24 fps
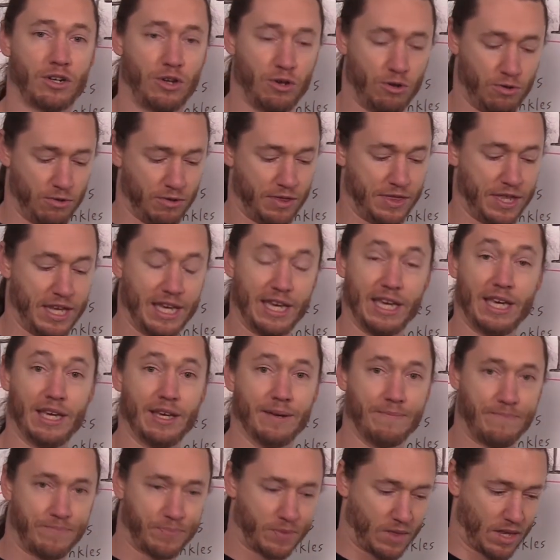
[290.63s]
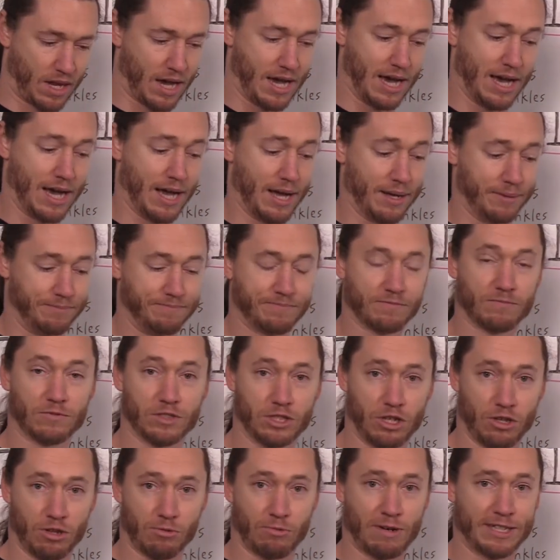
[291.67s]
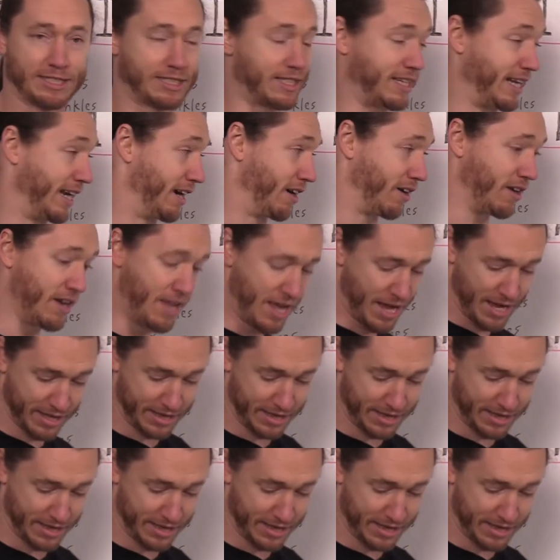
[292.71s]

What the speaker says: to the wrist here.